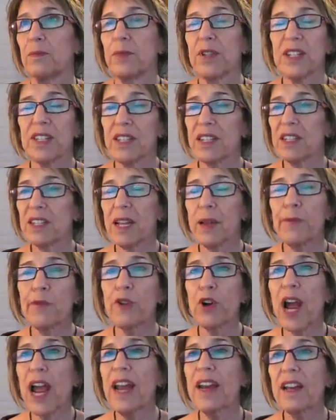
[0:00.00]
But it's the same
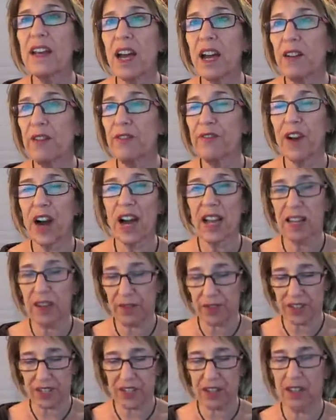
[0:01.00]
for any kind of file.
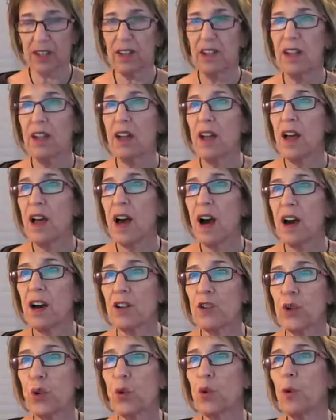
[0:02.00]
If it's a
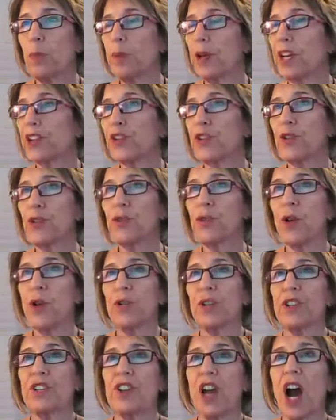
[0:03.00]
Google picture
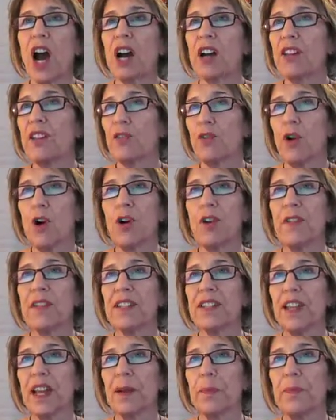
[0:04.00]
or a doc, they're all the
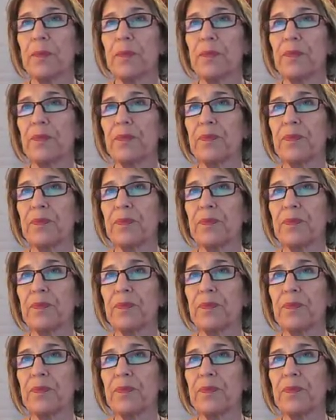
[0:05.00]
same.